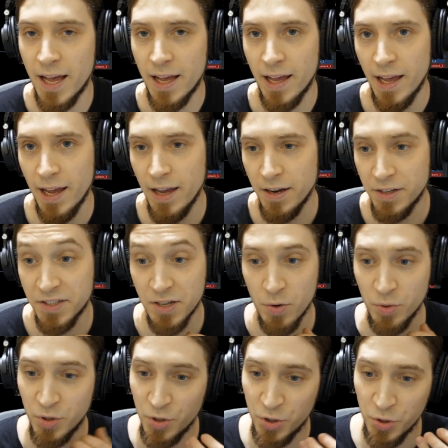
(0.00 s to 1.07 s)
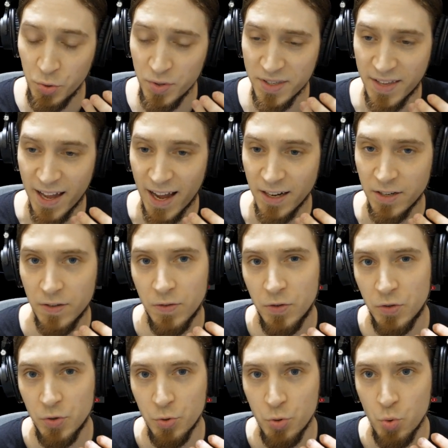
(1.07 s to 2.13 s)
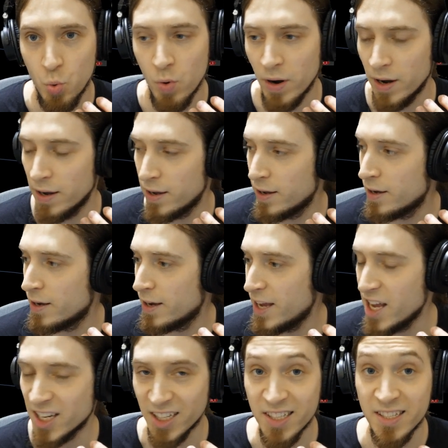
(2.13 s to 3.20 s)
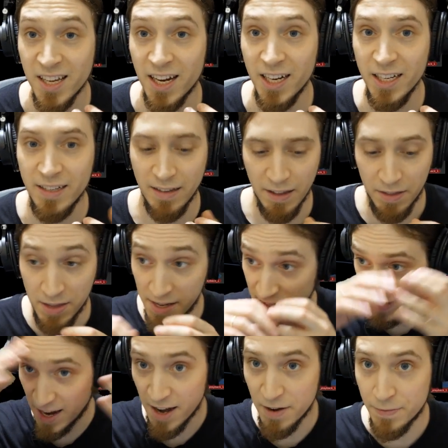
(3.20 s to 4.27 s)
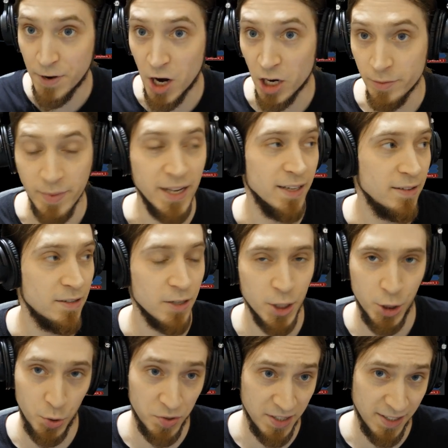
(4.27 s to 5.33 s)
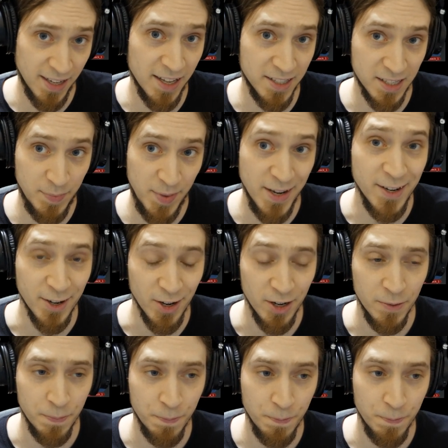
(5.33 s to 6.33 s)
and it's going to use that to excite this environment using that speaker,